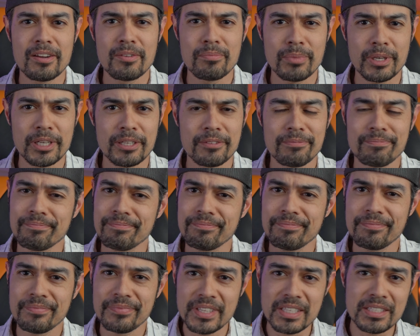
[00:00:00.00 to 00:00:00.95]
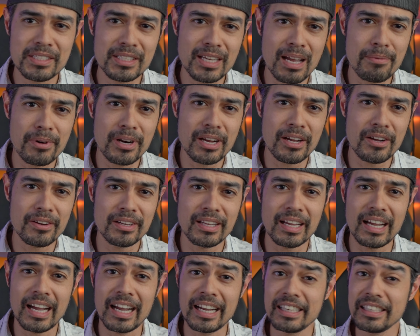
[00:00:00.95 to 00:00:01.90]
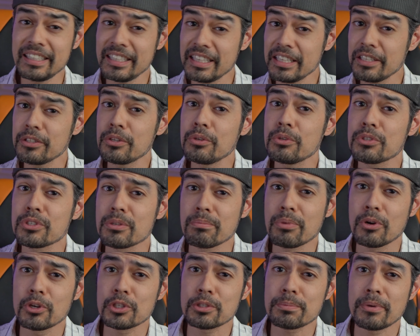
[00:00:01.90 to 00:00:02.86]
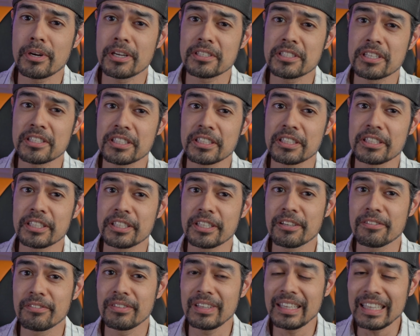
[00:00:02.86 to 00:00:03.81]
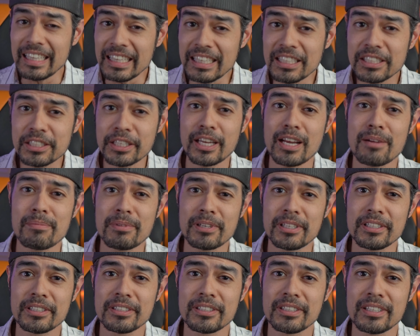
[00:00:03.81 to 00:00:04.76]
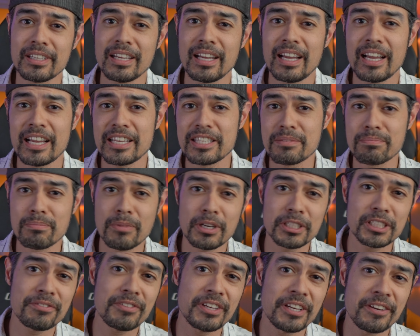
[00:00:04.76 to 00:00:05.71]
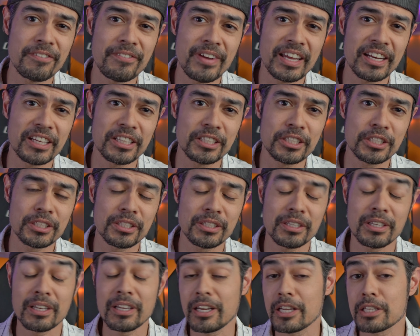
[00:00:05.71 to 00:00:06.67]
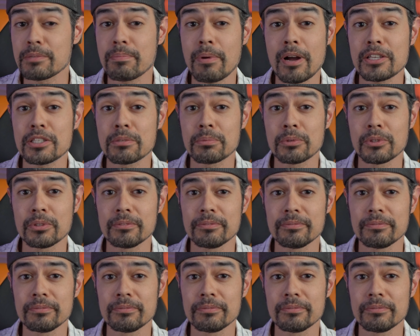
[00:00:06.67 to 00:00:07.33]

But this time around, I did do some post-processing to give each camera as much of an advantage as possible.